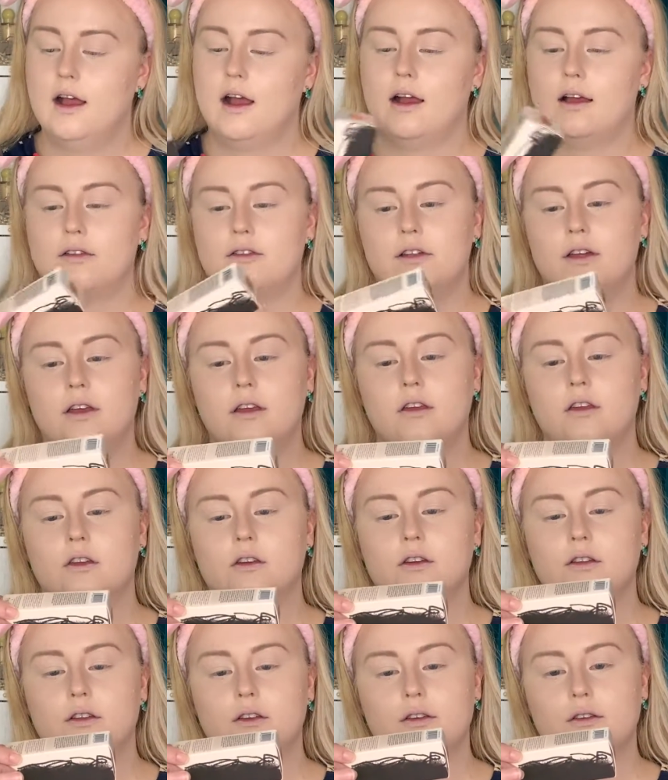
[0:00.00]
I think you
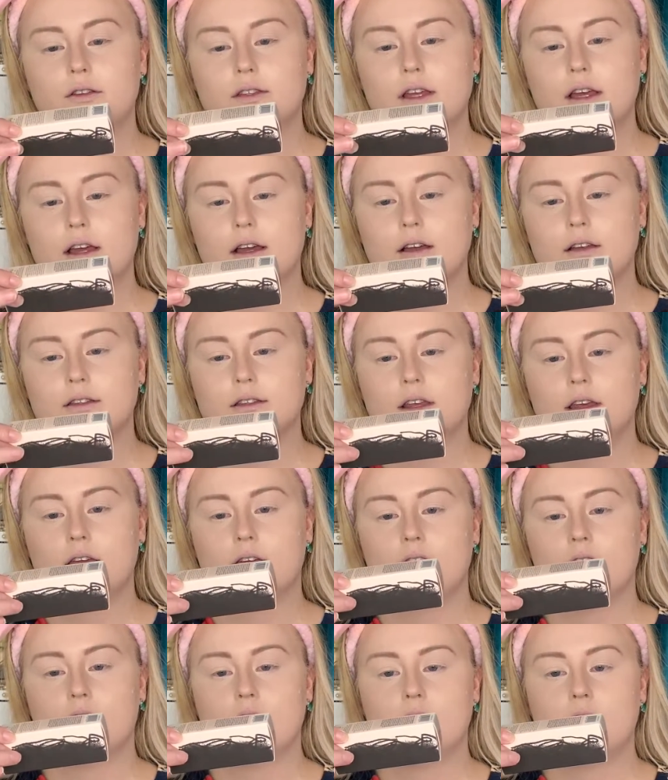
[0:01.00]
can use it as
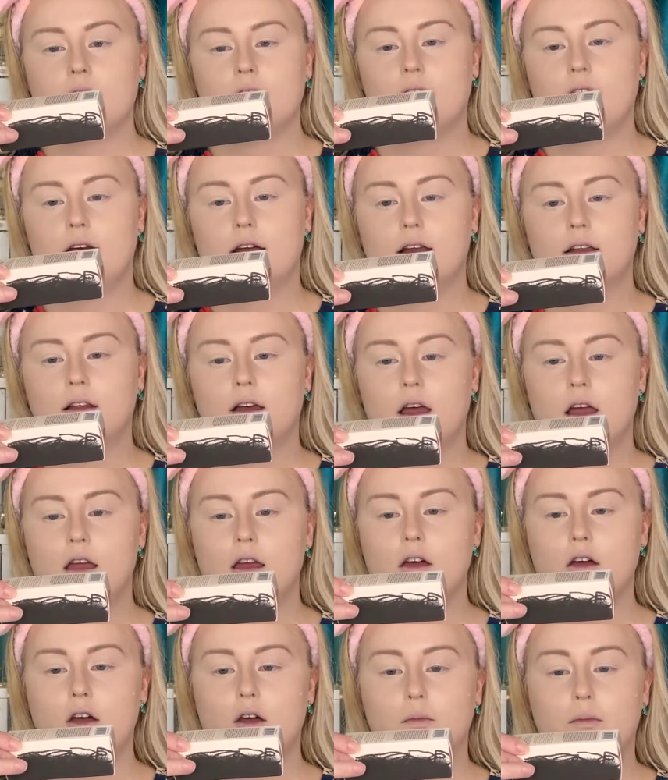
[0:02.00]
a
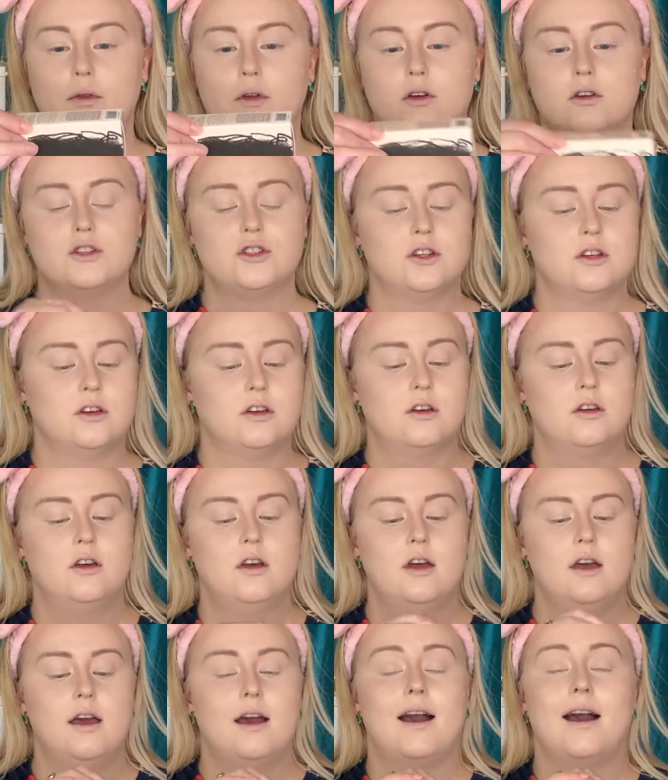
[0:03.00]
highlighter, blusher
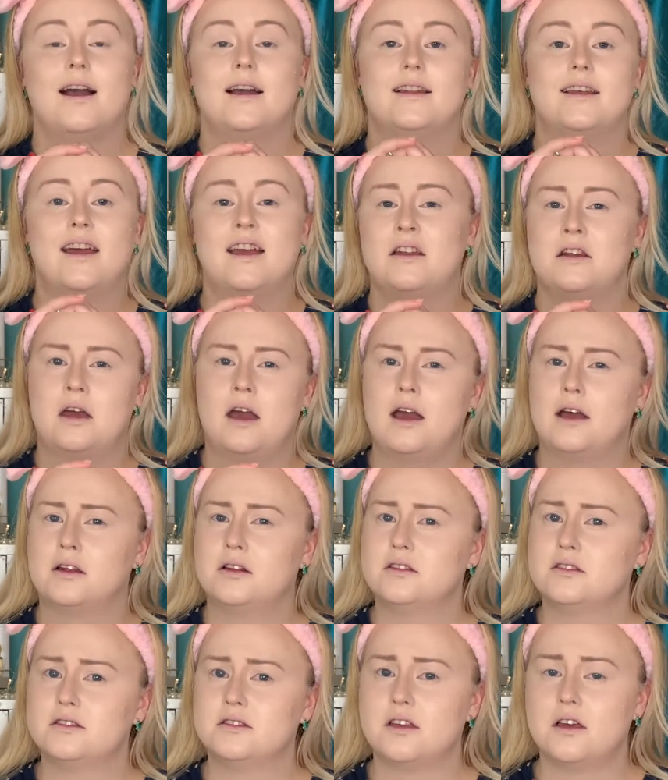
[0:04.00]
and
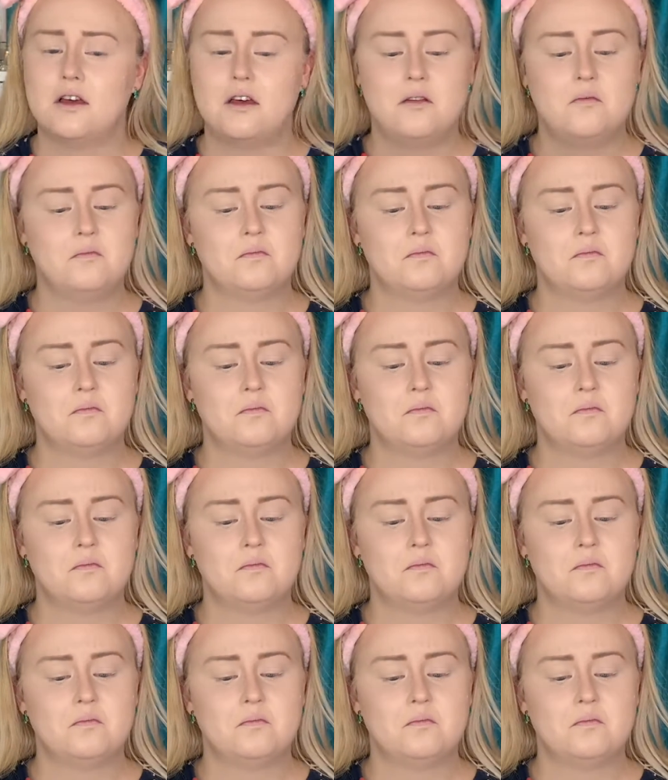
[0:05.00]
enhancer.